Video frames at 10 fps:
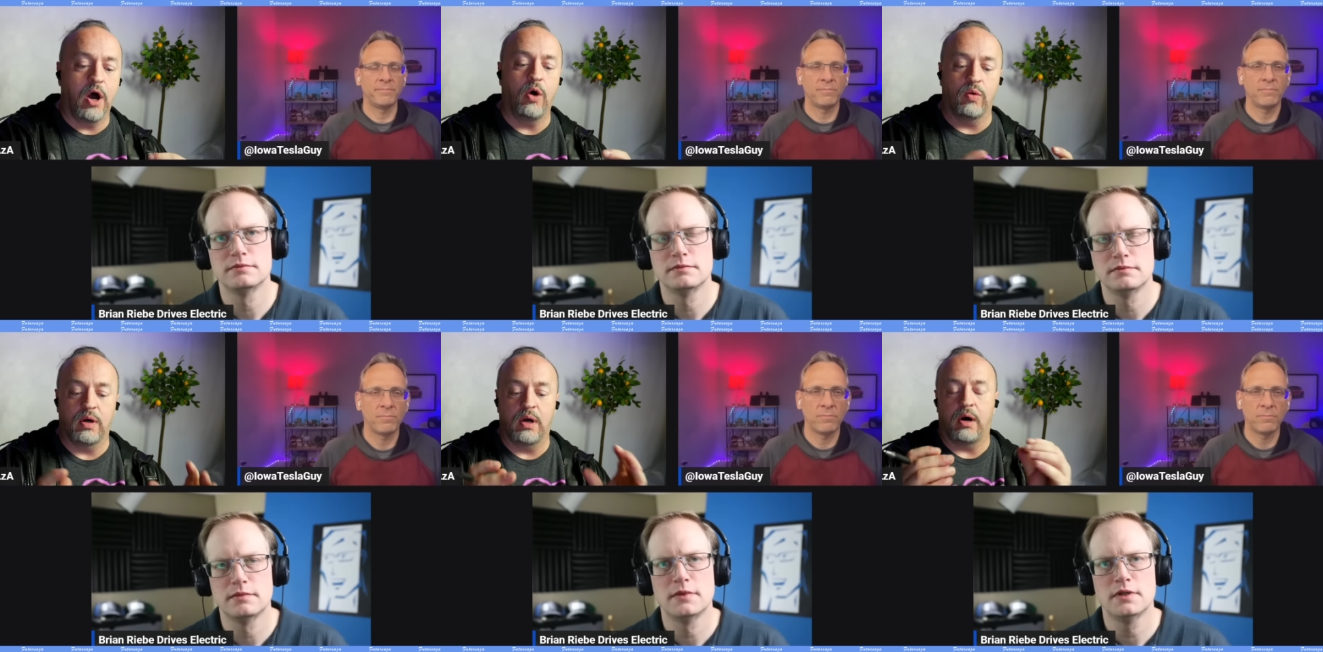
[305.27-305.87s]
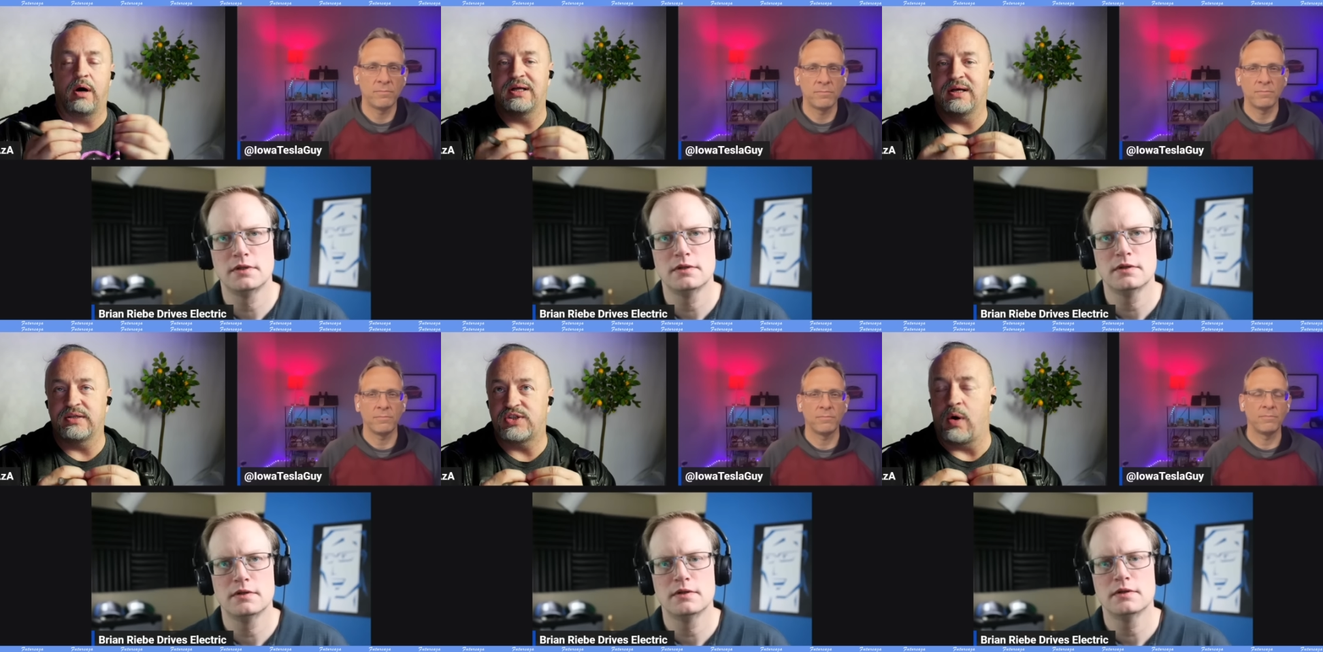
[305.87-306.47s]
Speaker 1: Oh, on
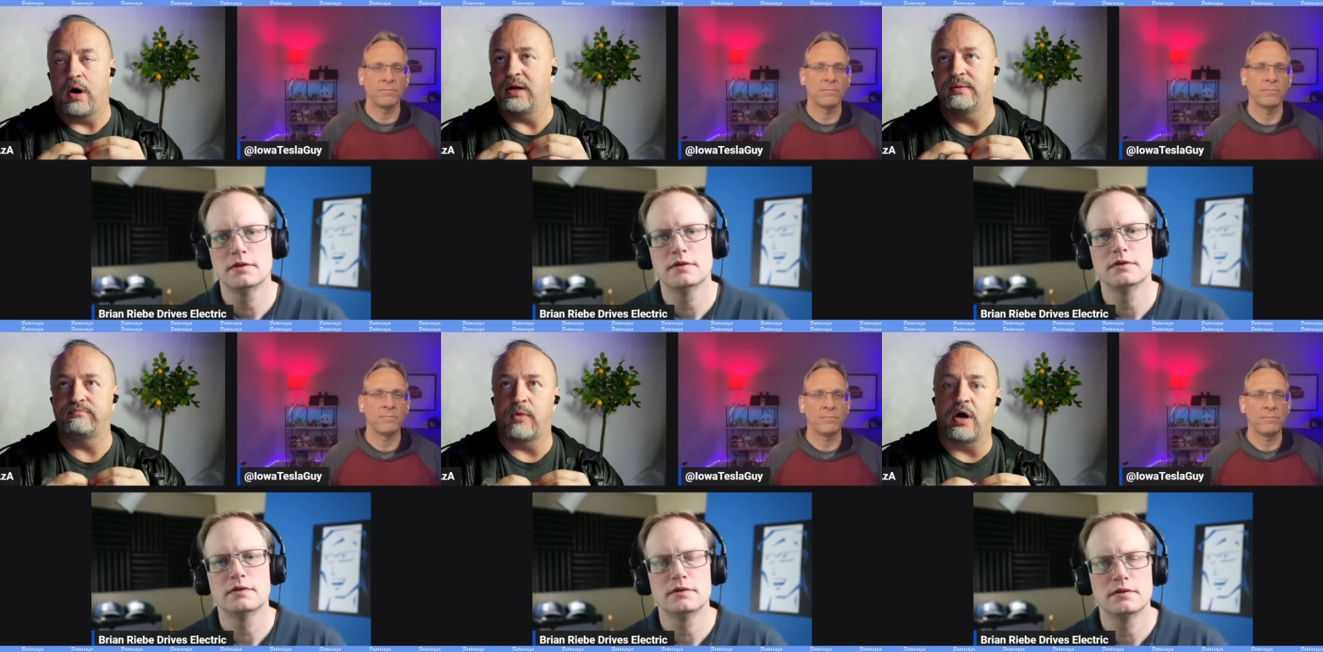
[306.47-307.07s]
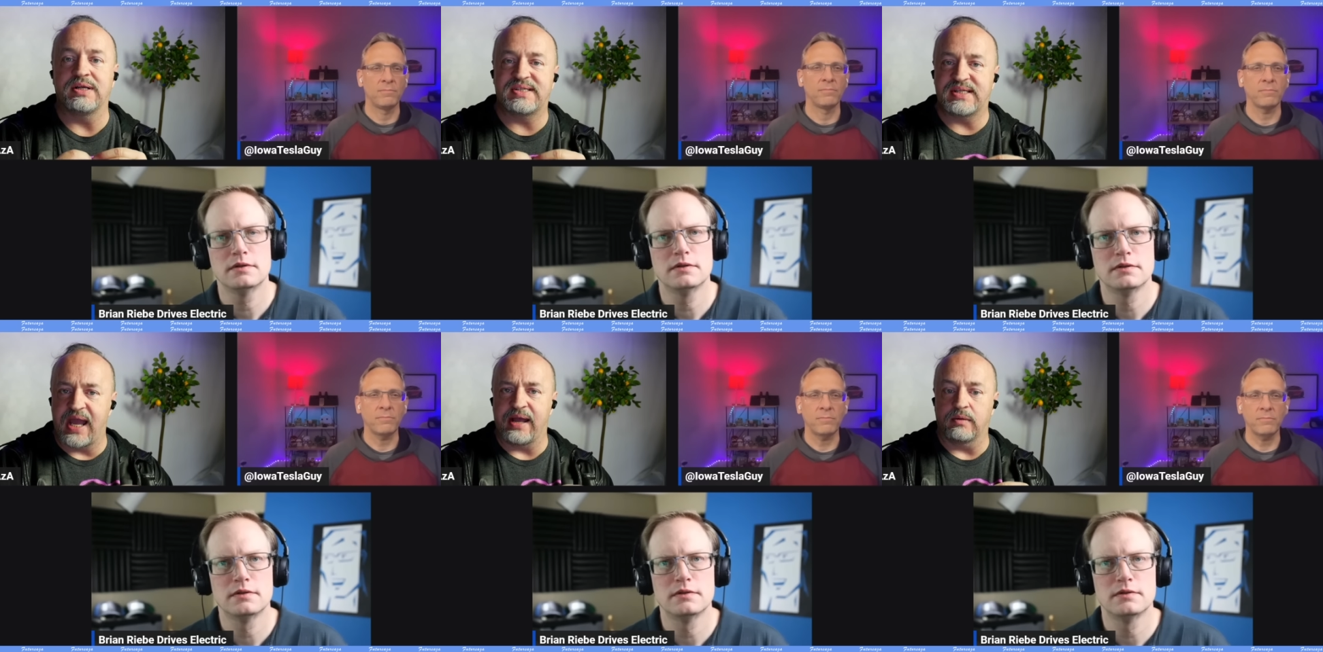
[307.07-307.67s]
a so on a on a
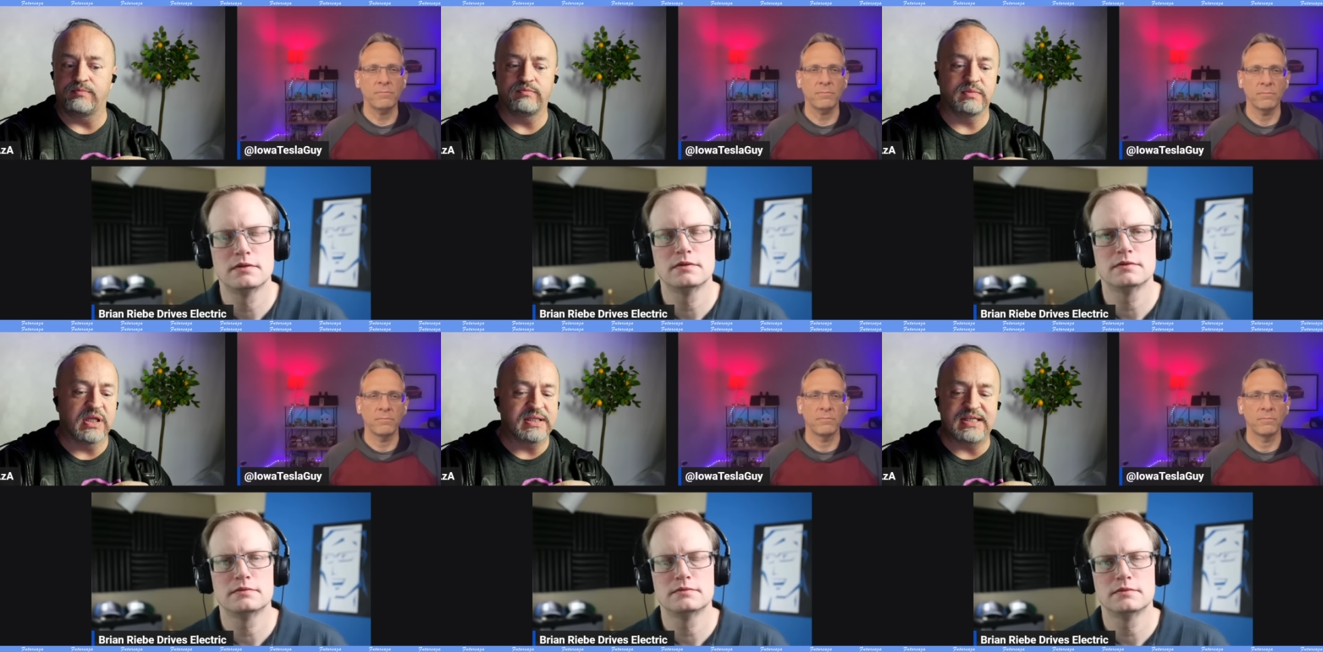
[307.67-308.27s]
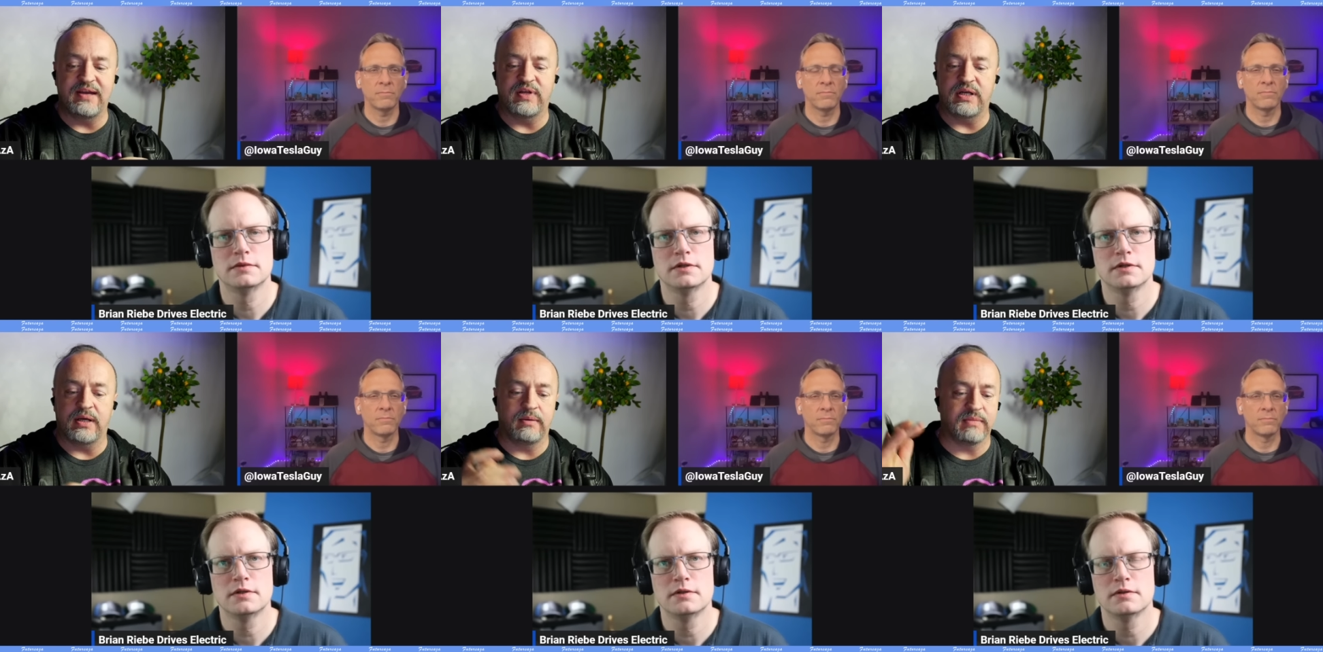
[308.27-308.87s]
scale, let's give
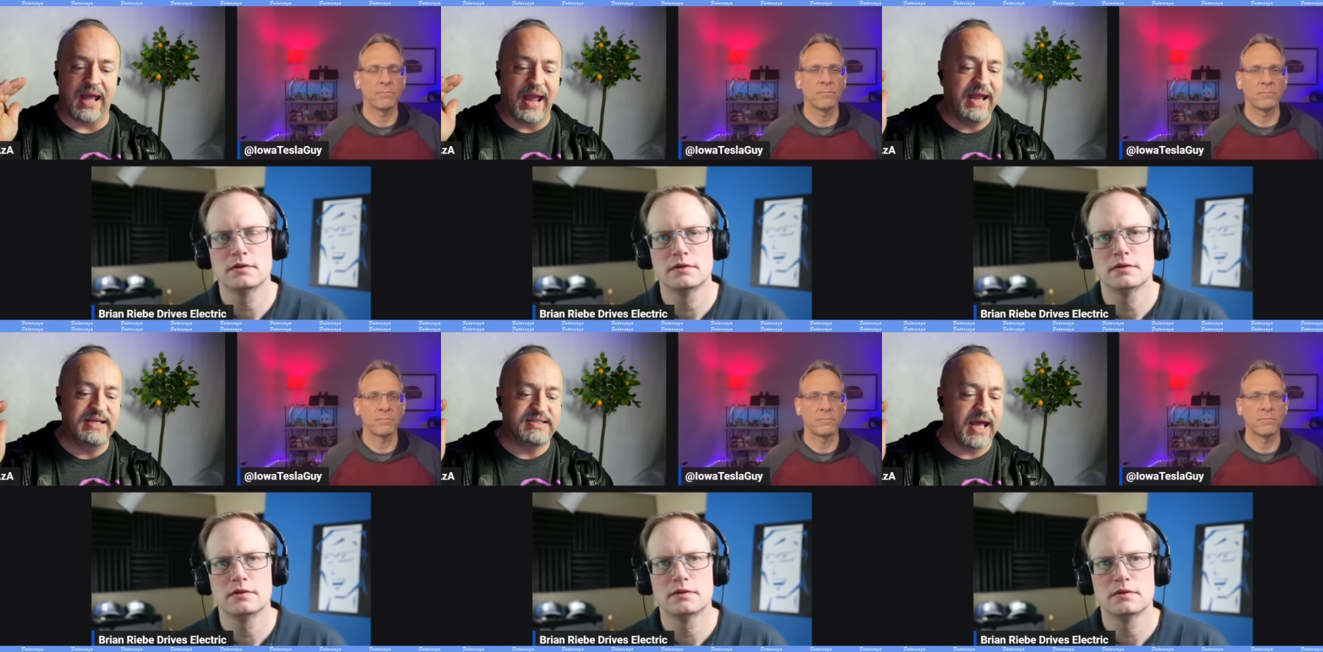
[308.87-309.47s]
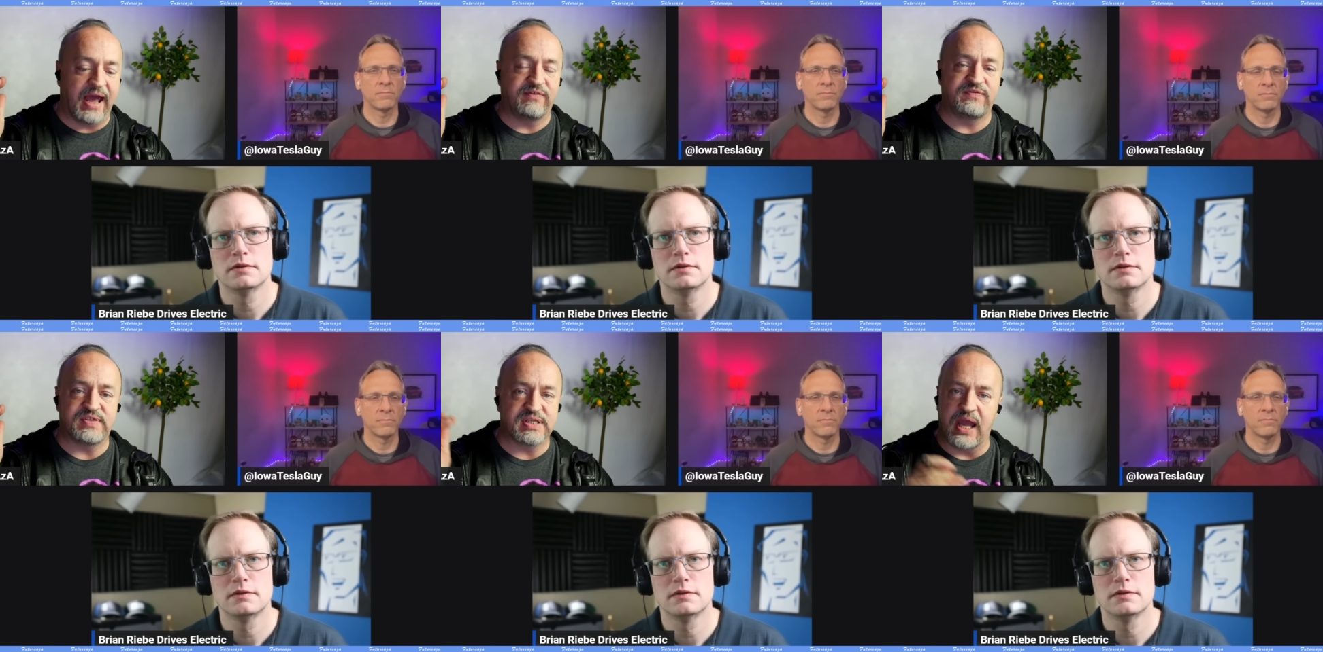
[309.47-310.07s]
it a A to
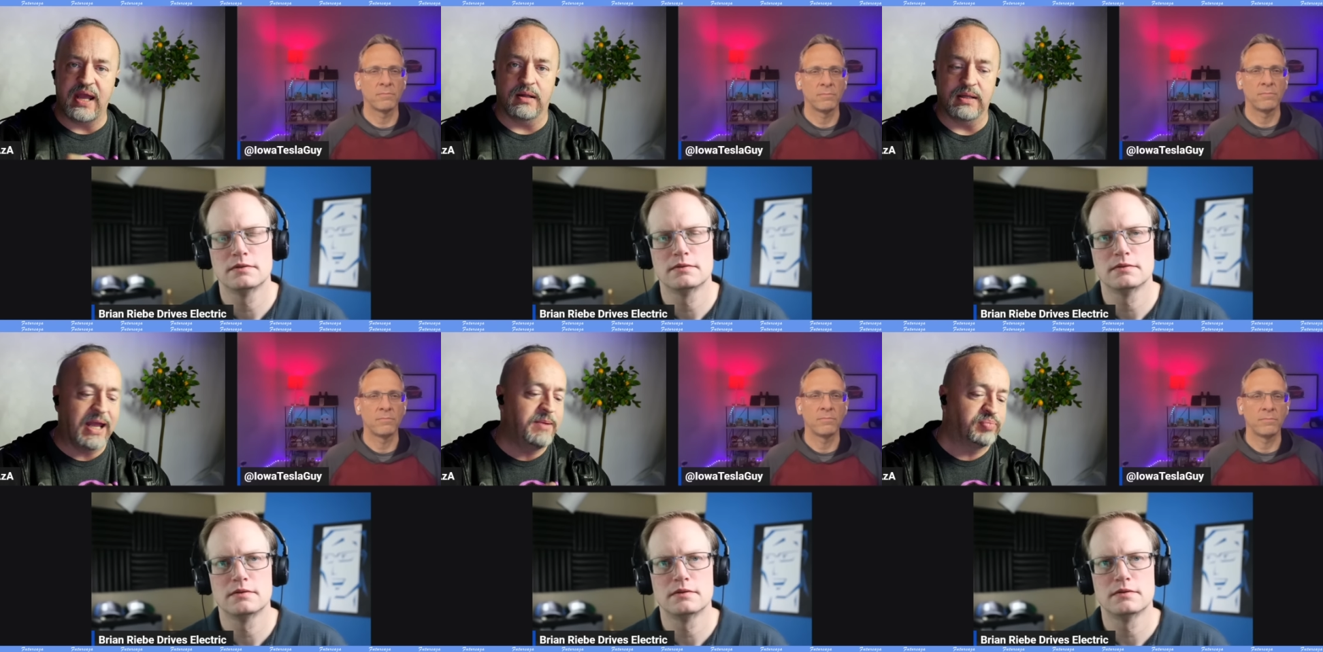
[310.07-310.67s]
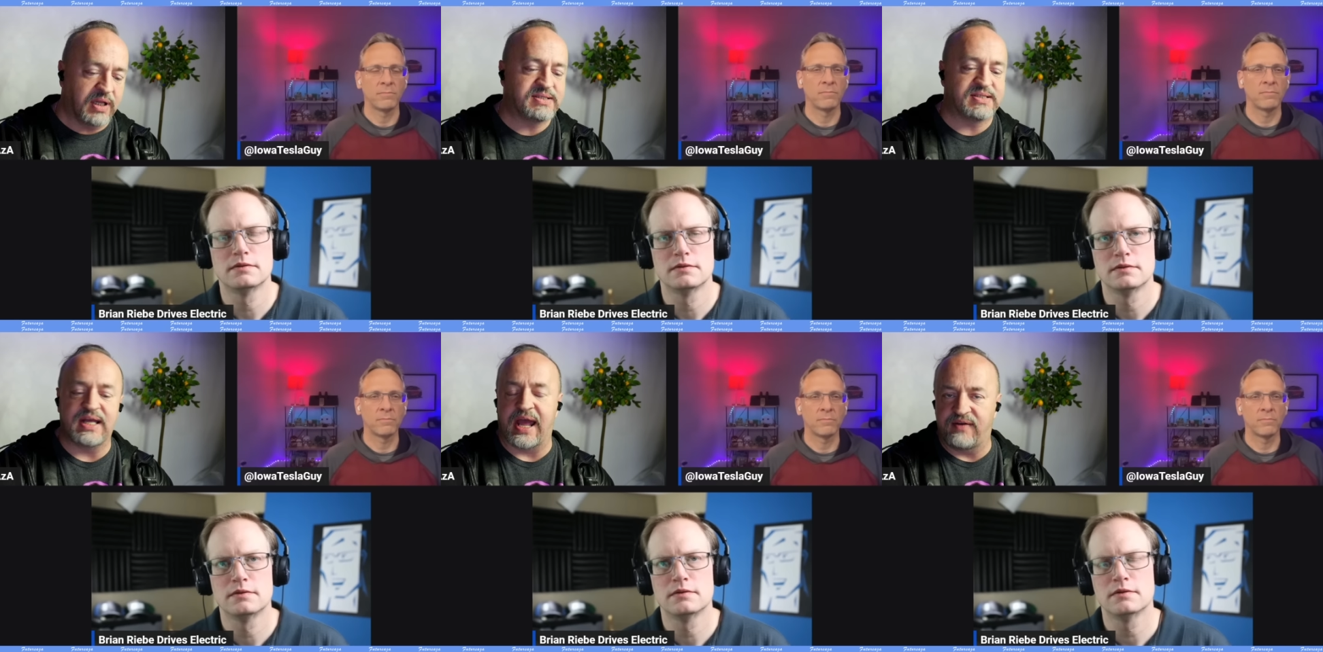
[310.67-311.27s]
F scale, A plus to